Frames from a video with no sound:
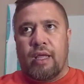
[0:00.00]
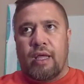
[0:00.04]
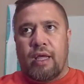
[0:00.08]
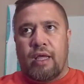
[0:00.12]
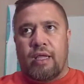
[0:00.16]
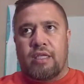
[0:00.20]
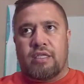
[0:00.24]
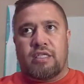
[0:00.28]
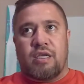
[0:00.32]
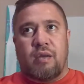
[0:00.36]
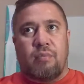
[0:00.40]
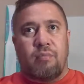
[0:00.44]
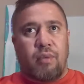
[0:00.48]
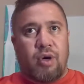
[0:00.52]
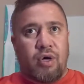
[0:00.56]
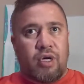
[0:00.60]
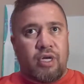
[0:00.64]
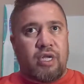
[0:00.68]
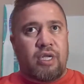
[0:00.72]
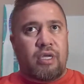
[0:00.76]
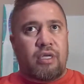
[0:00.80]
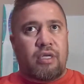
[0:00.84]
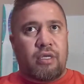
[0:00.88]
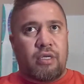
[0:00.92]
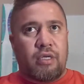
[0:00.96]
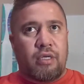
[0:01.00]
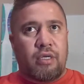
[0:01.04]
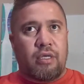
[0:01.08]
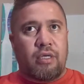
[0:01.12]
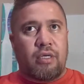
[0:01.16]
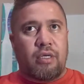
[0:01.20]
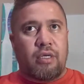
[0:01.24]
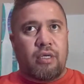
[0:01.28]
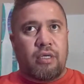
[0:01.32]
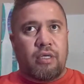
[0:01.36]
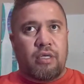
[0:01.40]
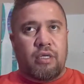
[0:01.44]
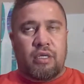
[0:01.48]
is a modern,
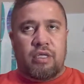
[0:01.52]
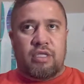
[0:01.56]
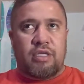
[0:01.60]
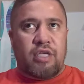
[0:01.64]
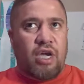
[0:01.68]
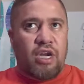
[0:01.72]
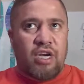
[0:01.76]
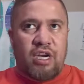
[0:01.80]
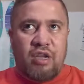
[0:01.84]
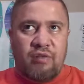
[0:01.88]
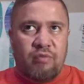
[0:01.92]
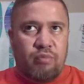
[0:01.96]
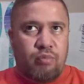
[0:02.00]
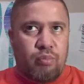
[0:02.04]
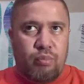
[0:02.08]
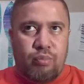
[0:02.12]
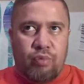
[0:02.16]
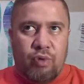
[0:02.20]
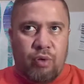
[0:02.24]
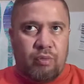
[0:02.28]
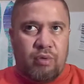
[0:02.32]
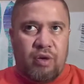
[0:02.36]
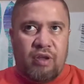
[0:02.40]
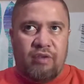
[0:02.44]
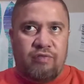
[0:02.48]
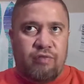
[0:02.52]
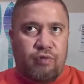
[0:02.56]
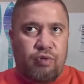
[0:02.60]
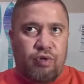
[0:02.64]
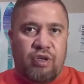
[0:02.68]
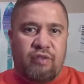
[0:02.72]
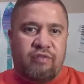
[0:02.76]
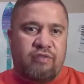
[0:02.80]
it's only probably 40,